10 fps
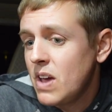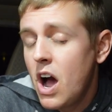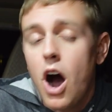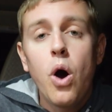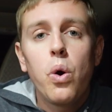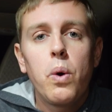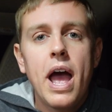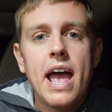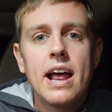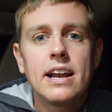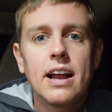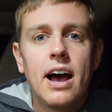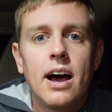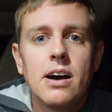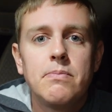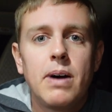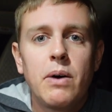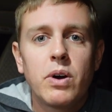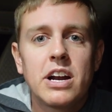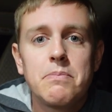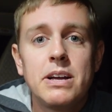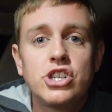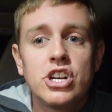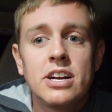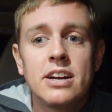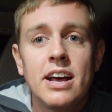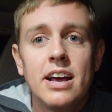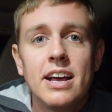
Oh, and I wanted to mention,